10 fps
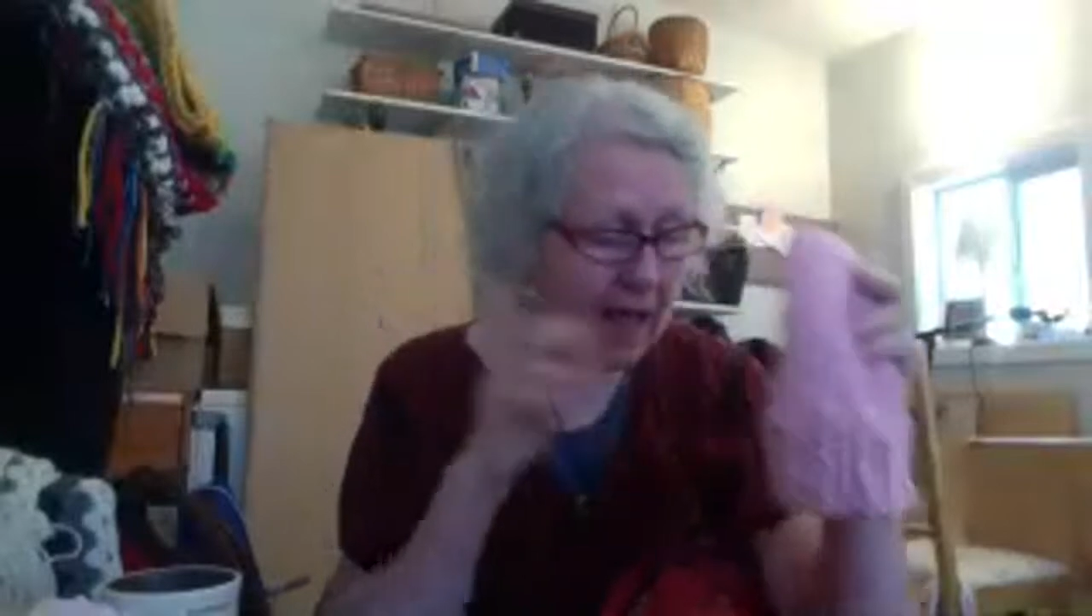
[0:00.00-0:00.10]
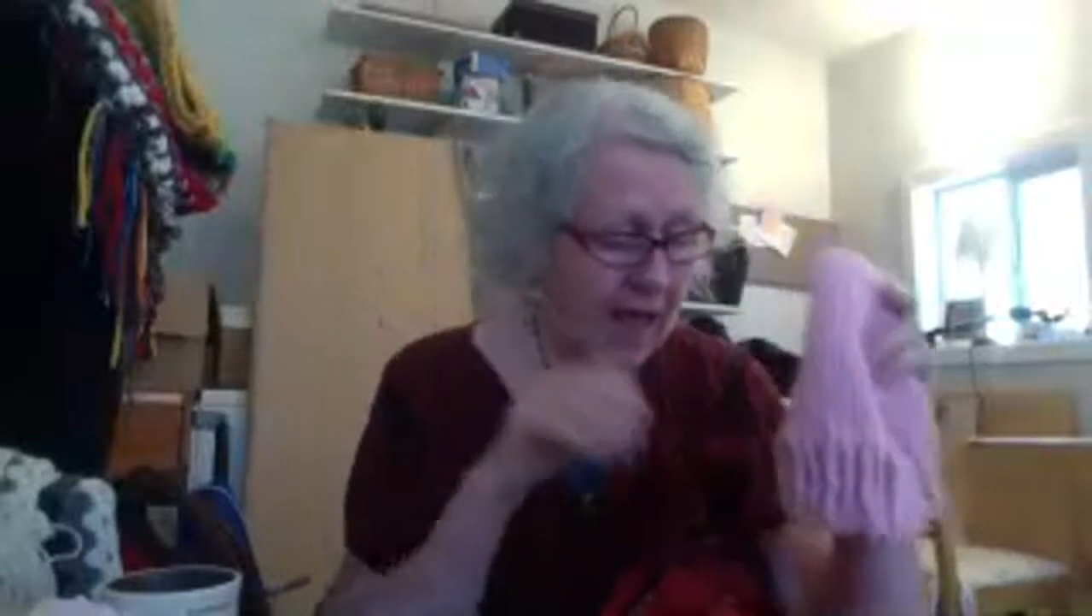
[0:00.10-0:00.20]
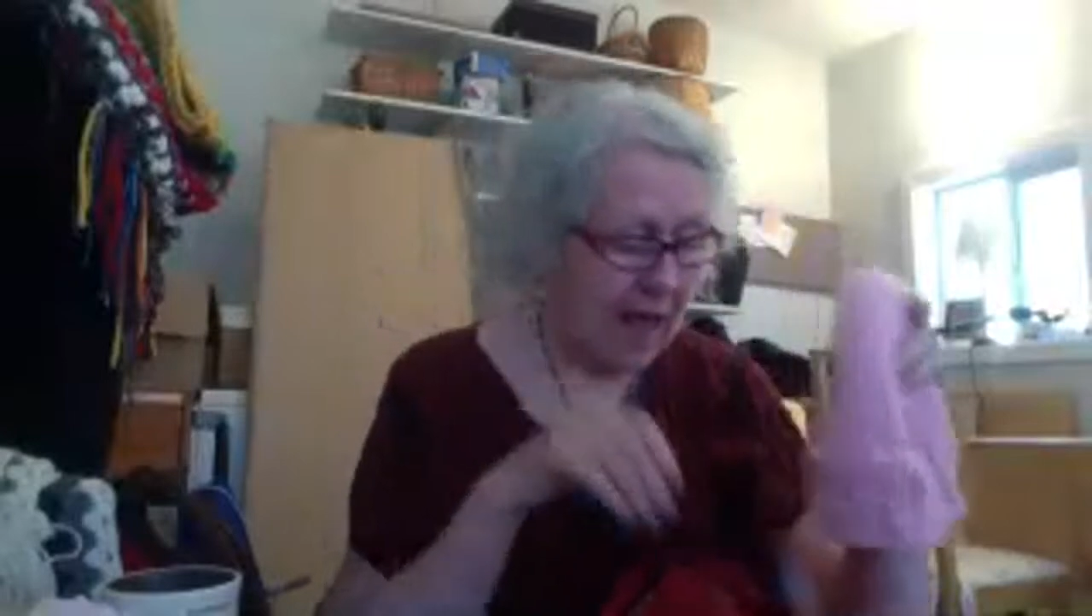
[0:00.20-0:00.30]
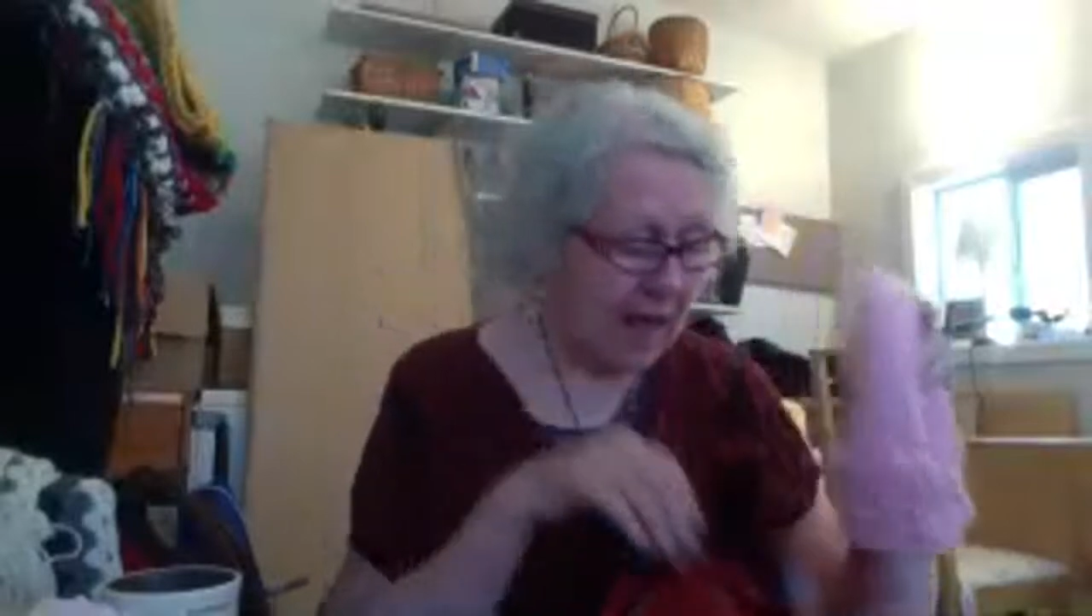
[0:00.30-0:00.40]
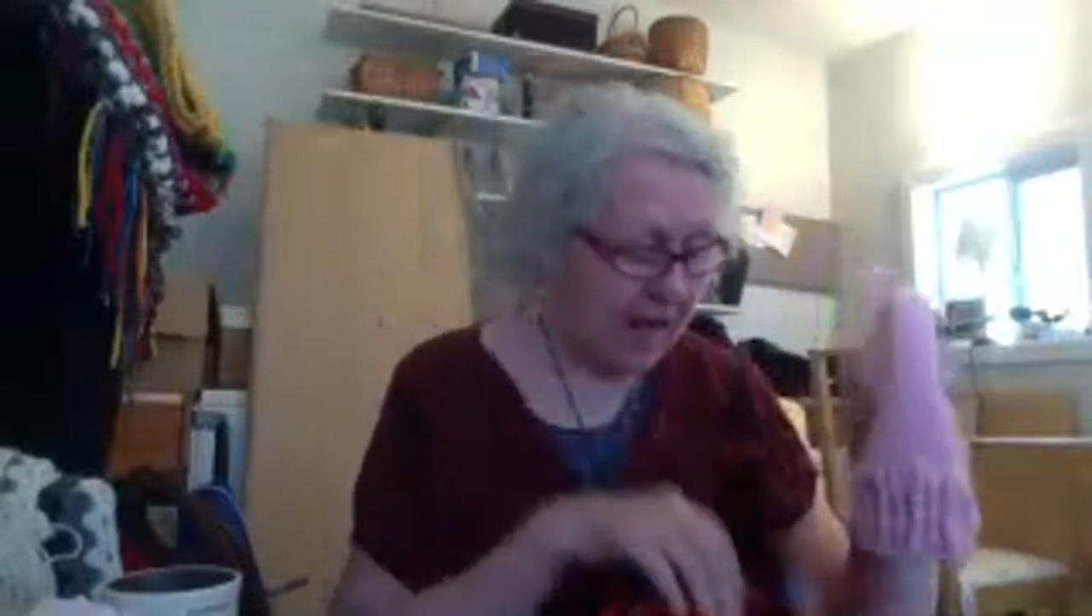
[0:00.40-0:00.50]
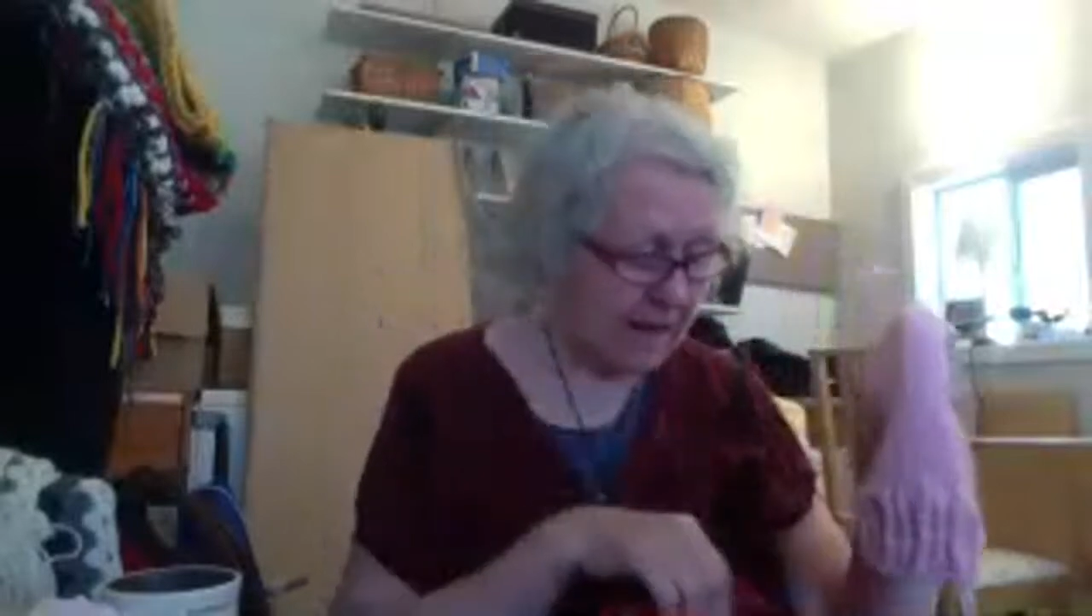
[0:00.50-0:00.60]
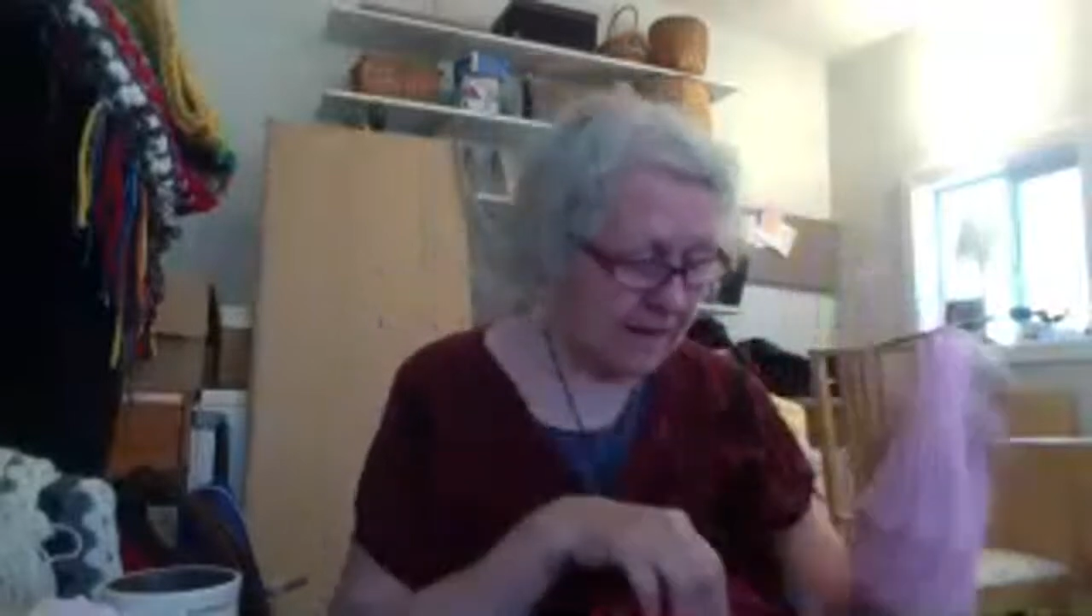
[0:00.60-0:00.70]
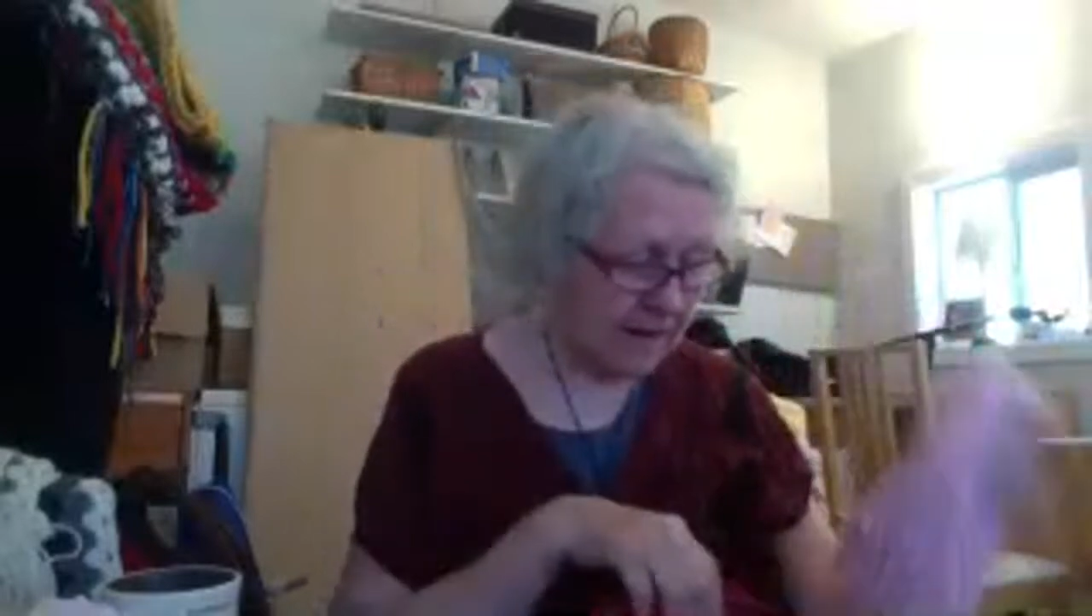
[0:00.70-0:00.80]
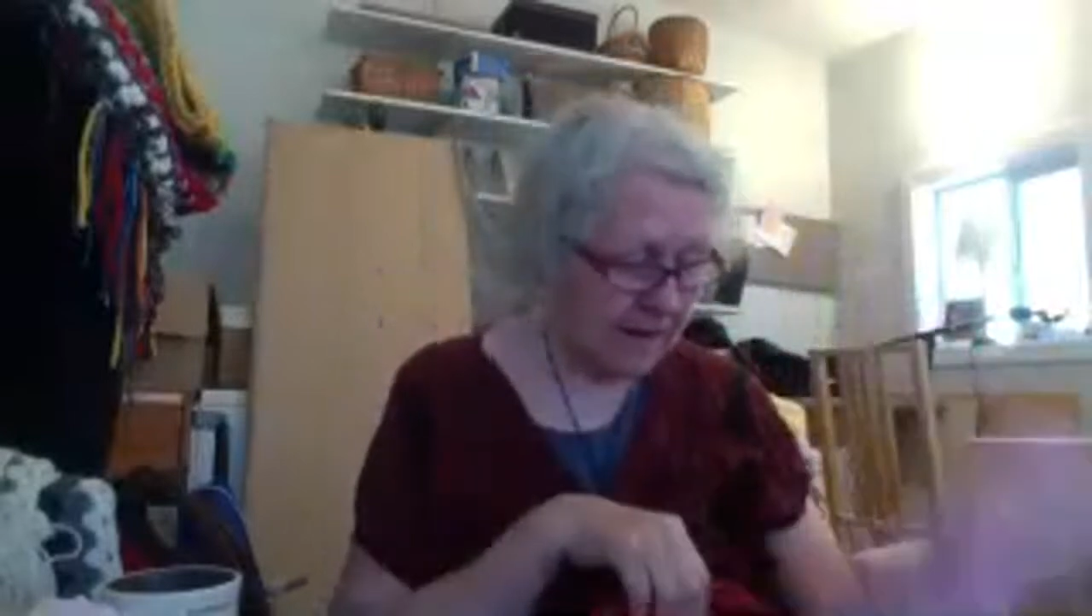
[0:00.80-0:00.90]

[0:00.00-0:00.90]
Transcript: And